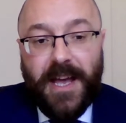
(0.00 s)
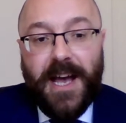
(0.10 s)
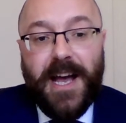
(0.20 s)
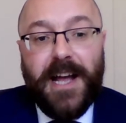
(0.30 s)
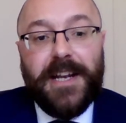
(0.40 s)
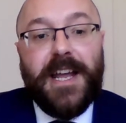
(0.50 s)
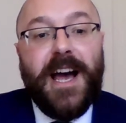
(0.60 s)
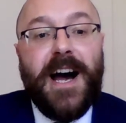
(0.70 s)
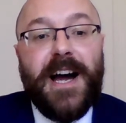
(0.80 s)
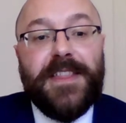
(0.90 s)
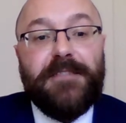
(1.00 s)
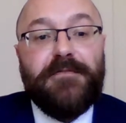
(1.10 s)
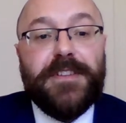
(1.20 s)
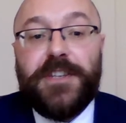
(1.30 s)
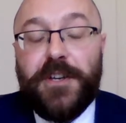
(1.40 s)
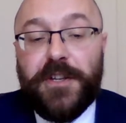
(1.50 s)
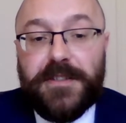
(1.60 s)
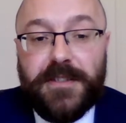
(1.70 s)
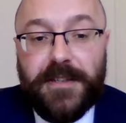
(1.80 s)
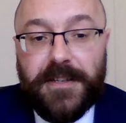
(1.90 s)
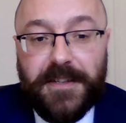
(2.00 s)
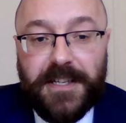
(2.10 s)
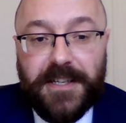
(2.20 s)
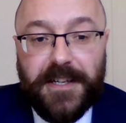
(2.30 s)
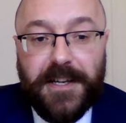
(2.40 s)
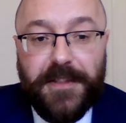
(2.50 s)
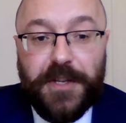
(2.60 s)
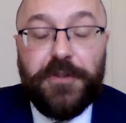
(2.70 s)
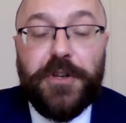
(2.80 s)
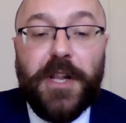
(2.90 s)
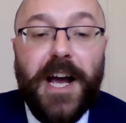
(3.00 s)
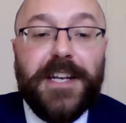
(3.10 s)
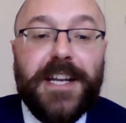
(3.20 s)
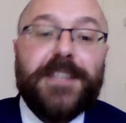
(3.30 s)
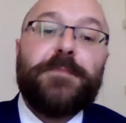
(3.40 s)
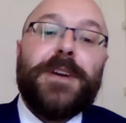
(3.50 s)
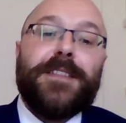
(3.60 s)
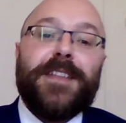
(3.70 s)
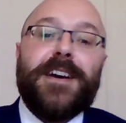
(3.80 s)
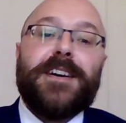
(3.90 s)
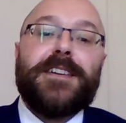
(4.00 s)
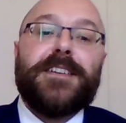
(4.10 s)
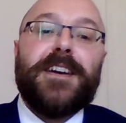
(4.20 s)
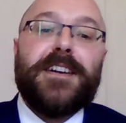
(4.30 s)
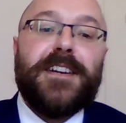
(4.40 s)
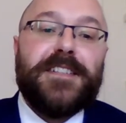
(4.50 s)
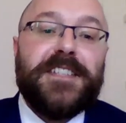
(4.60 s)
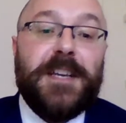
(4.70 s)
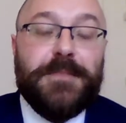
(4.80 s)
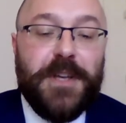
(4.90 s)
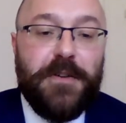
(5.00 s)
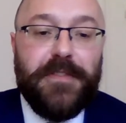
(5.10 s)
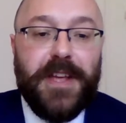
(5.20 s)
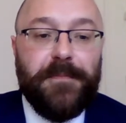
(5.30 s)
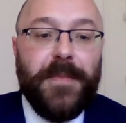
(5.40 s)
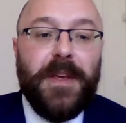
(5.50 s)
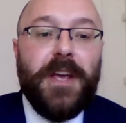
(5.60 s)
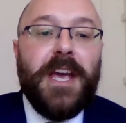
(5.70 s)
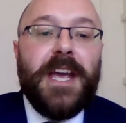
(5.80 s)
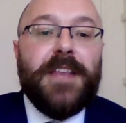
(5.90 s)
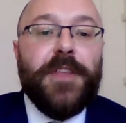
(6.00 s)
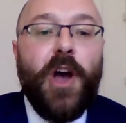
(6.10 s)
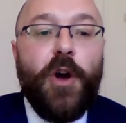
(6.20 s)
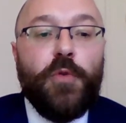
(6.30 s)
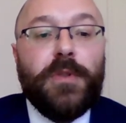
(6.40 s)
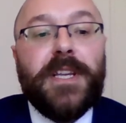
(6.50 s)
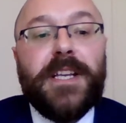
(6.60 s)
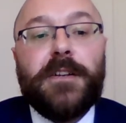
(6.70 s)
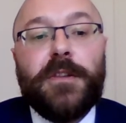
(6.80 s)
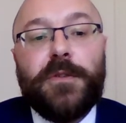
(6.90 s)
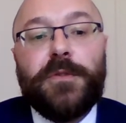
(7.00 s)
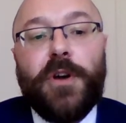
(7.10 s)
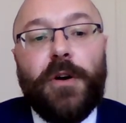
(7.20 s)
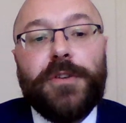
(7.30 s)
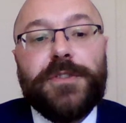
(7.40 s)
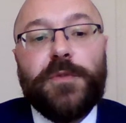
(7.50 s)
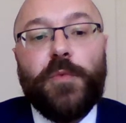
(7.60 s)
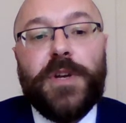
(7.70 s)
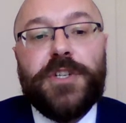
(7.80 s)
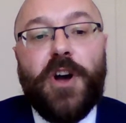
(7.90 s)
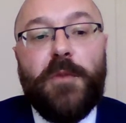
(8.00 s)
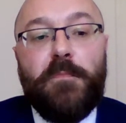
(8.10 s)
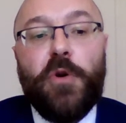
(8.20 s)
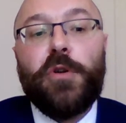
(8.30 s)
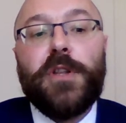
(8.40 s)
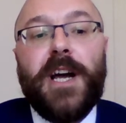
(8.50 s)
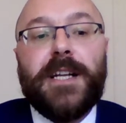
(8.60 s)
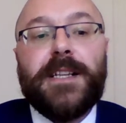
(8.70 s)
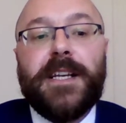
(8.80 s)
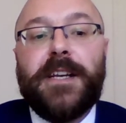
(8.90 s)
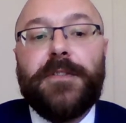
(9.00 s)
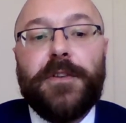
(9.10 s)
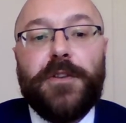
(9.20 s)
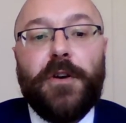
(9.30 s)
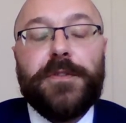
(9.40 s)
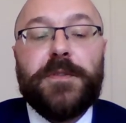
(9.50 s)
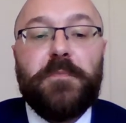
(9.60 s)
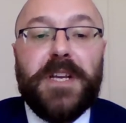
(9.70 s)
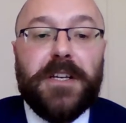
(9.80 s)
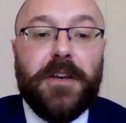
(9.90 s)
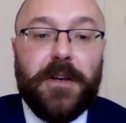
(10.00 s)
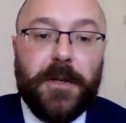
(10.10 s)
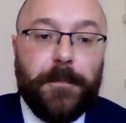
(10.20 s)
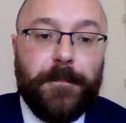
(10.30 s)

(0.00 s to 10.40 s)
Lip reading: And I then return to the underlined aspect that I skipped over them, in that only include costs which are more likely than not to be incurred.